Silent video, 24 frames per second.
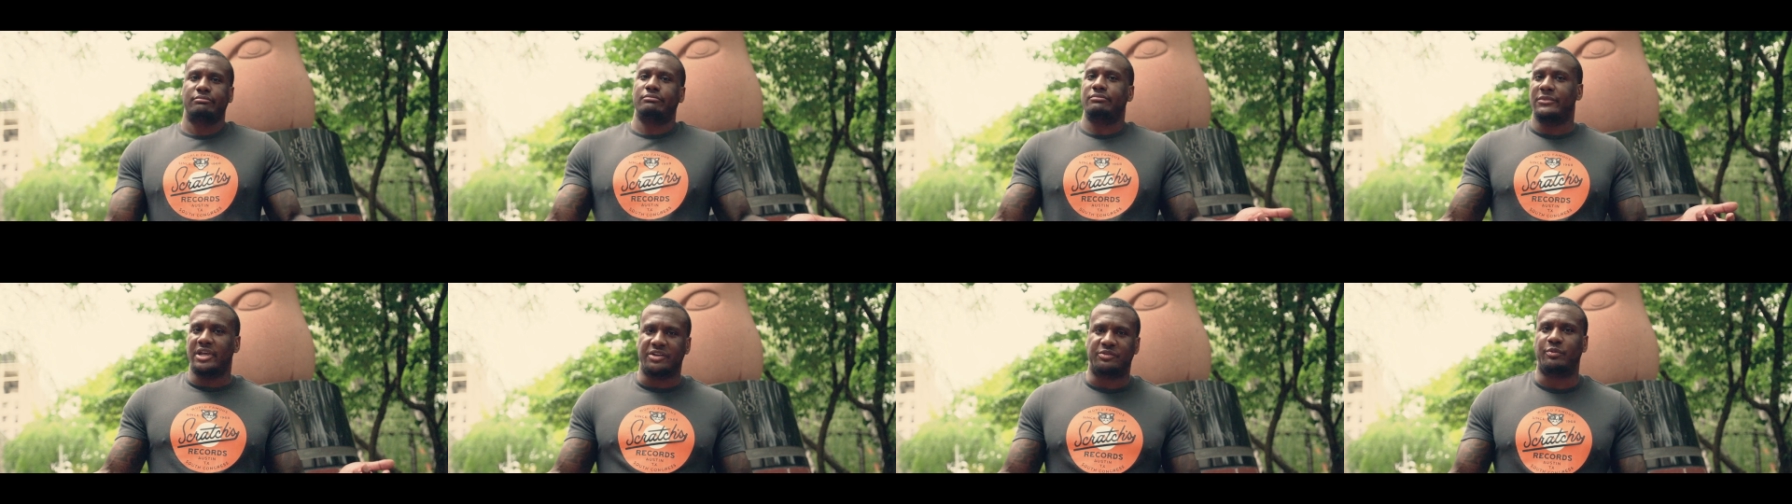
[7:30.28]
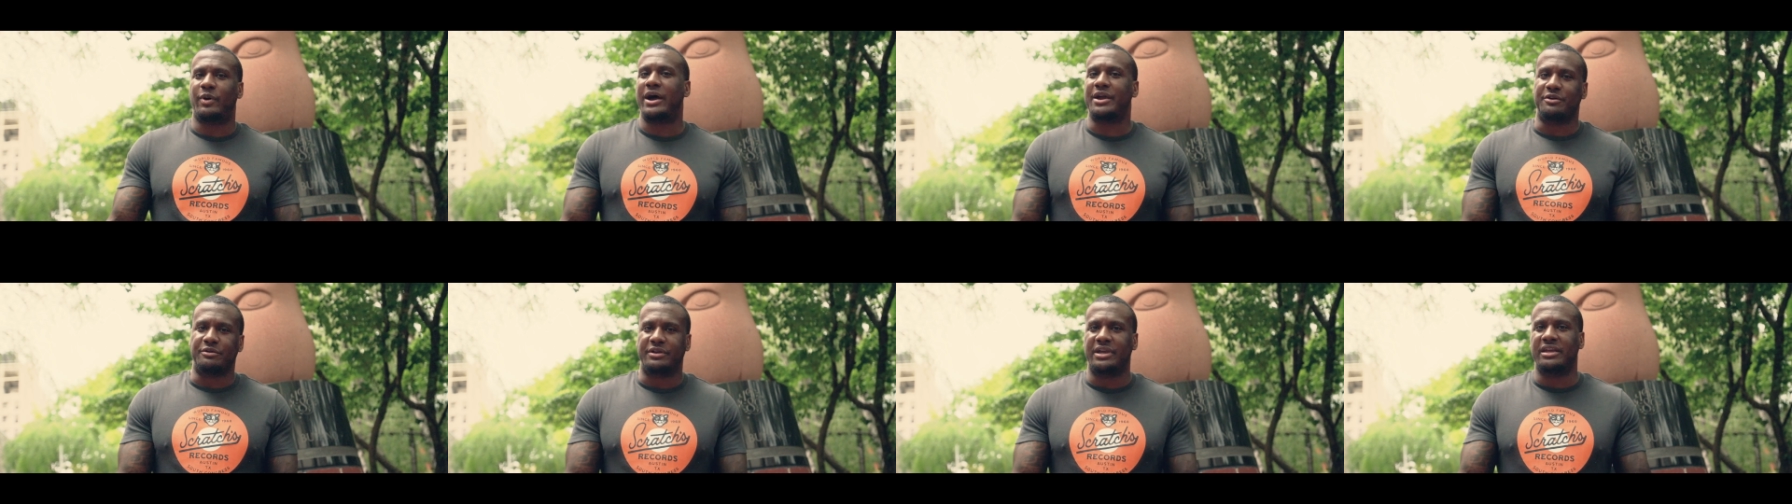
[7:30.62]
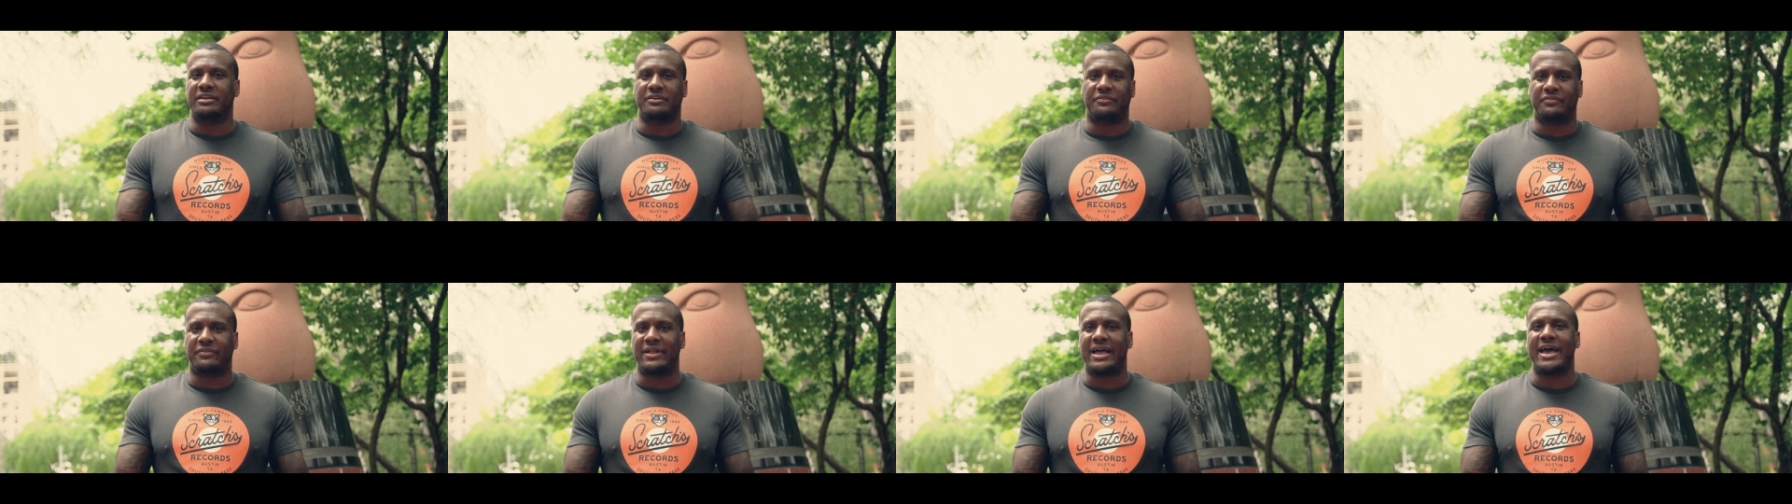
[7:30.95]
is why you're
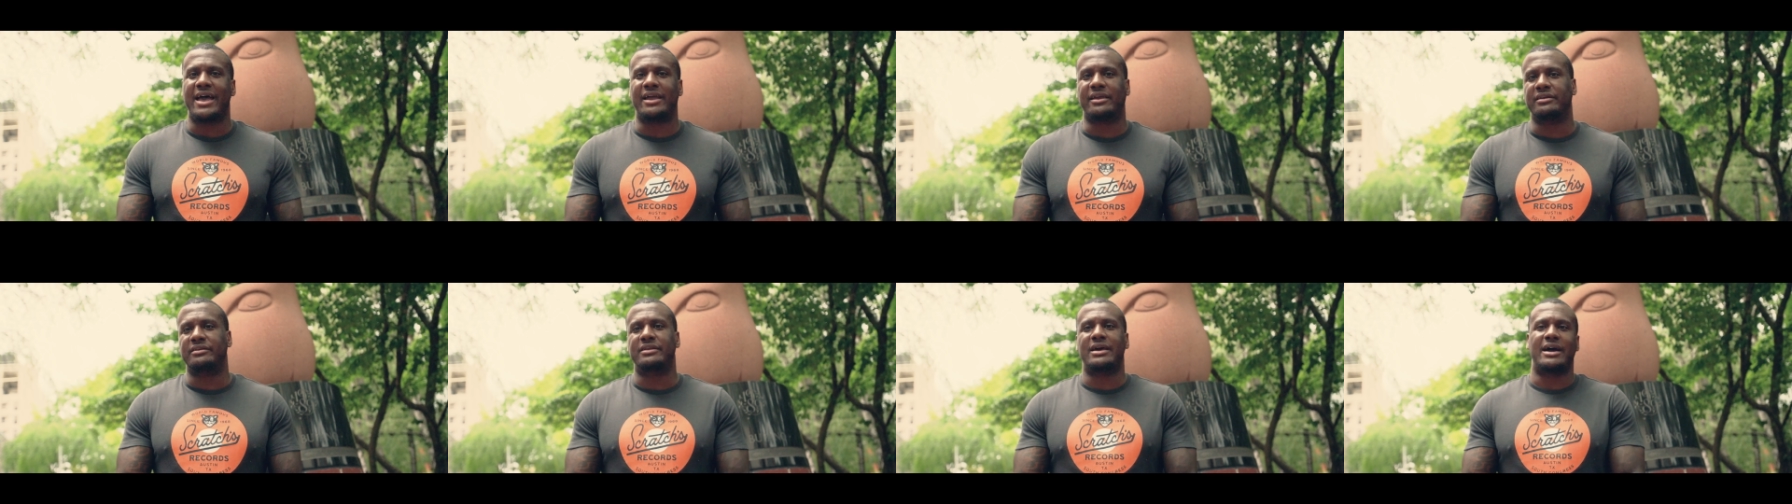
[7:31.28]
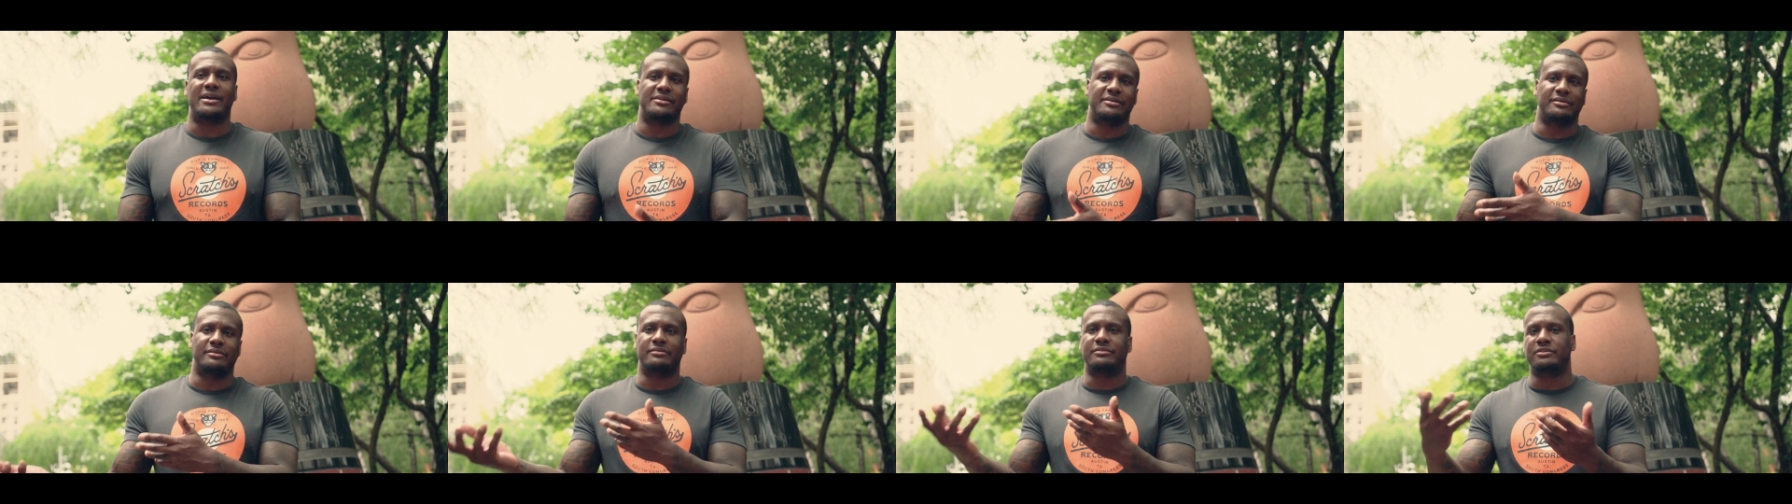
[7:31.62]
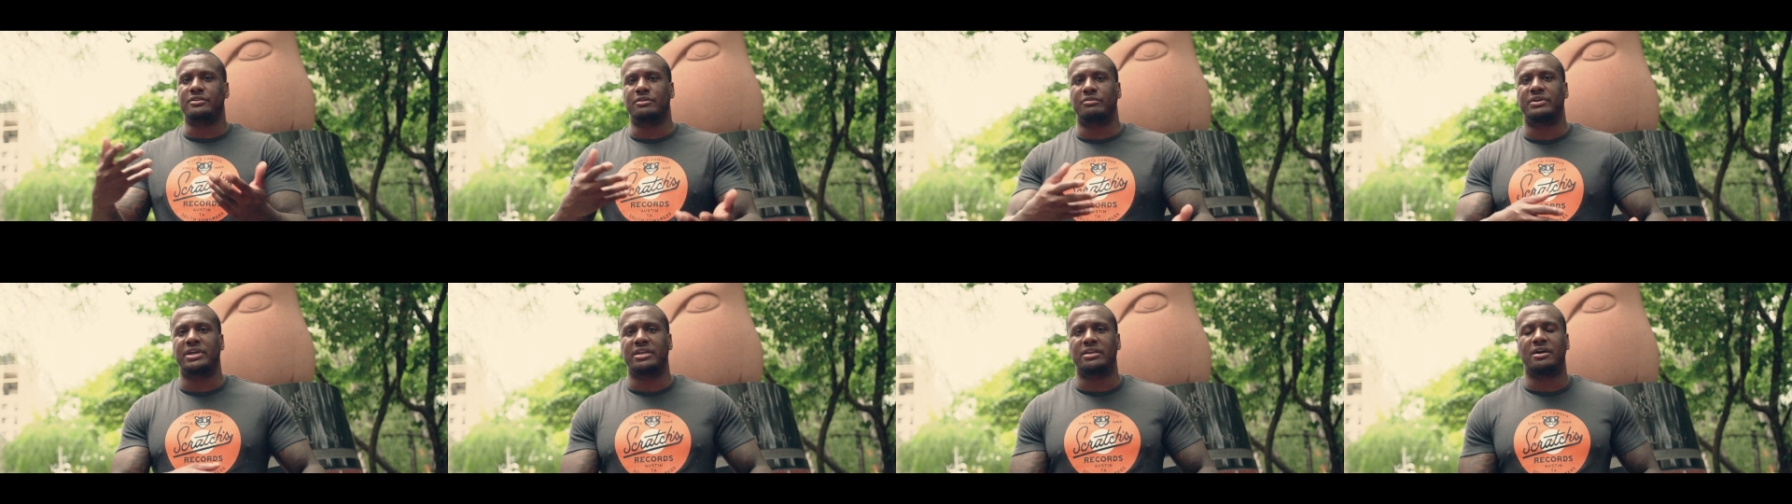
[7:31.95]
getting a flag and not, you
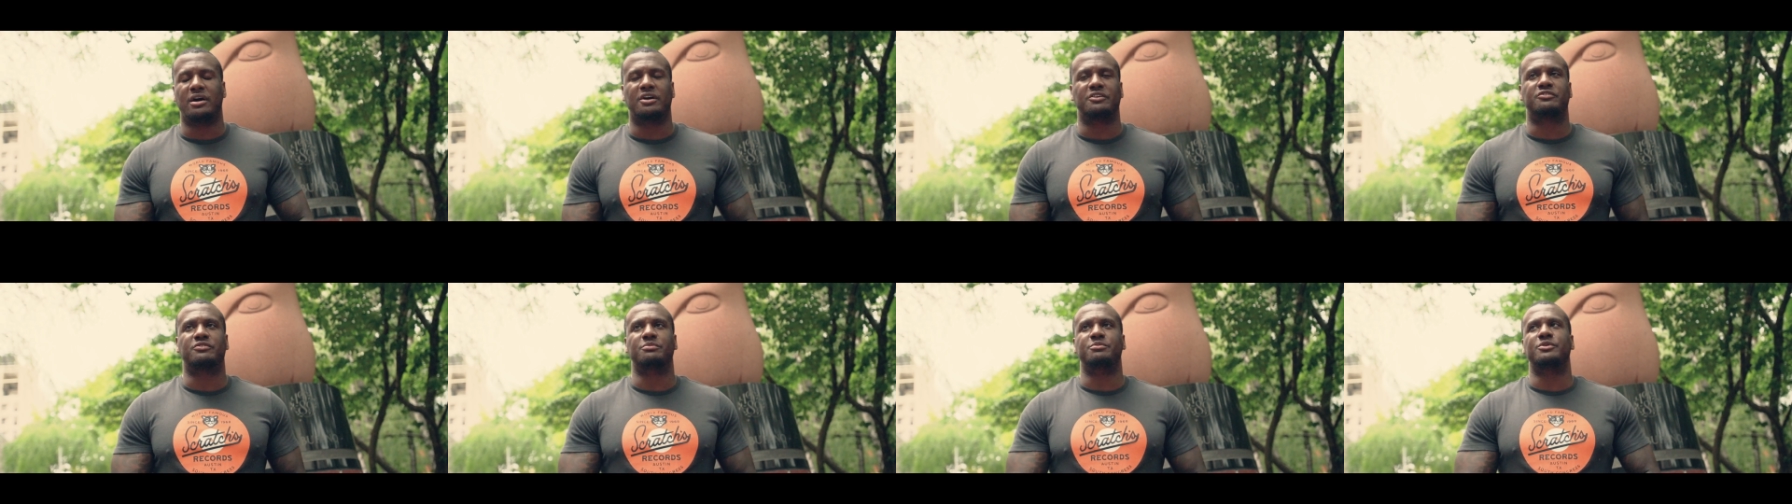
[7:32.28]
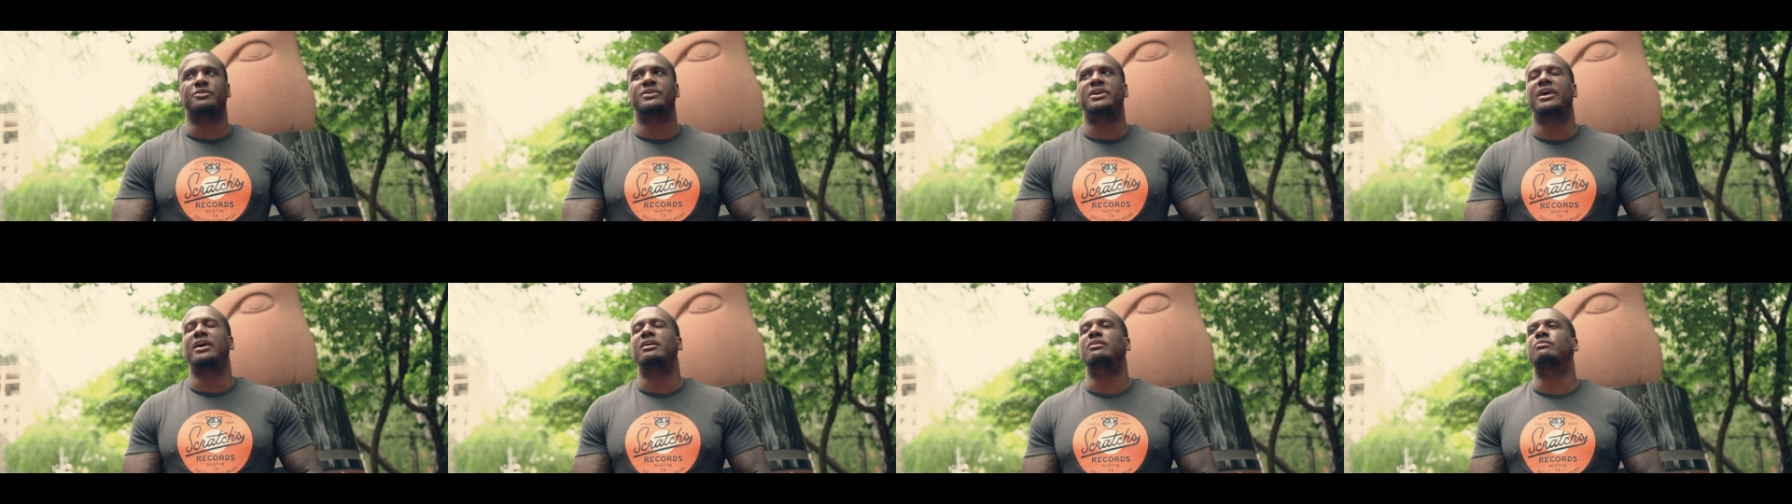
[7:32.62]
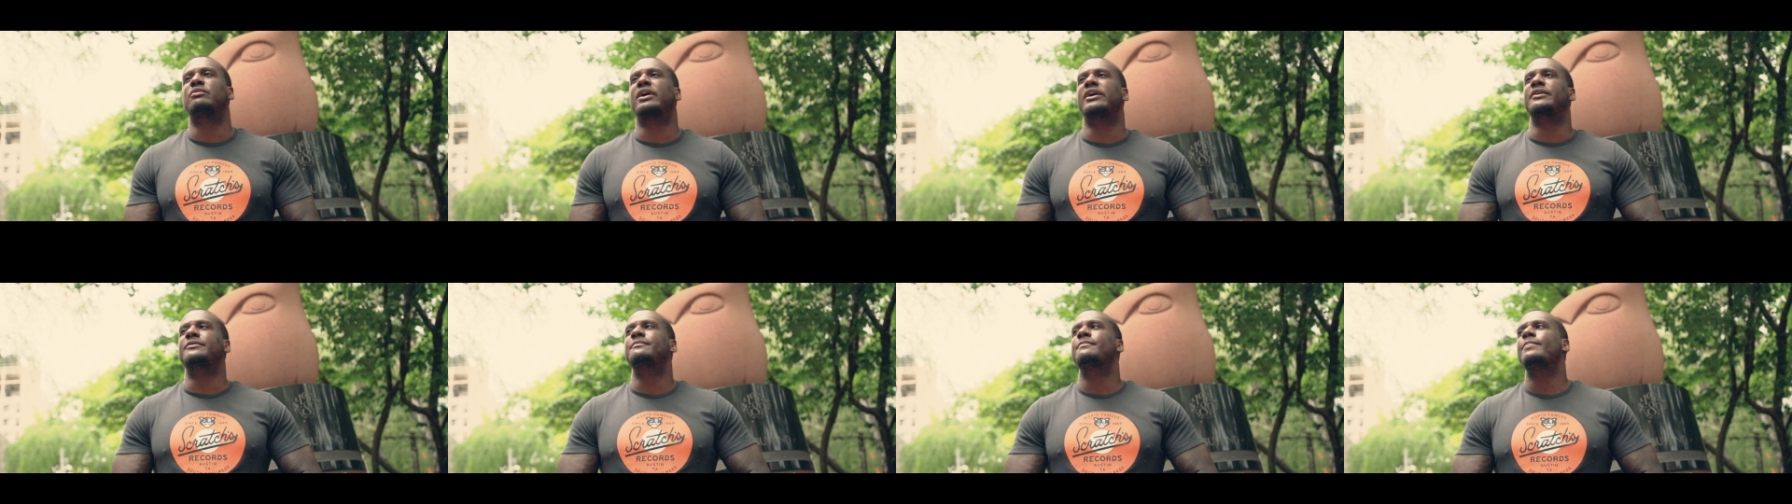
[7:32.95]
know, getting hugs from your kid,
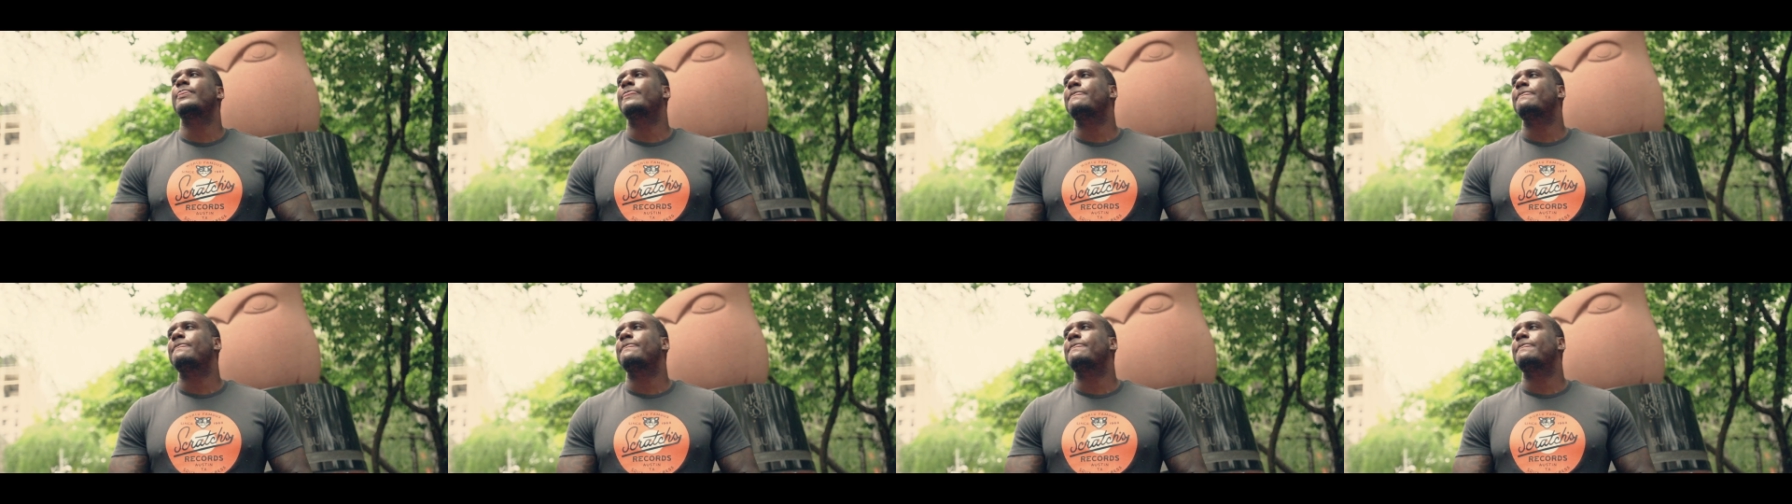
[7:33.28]
right?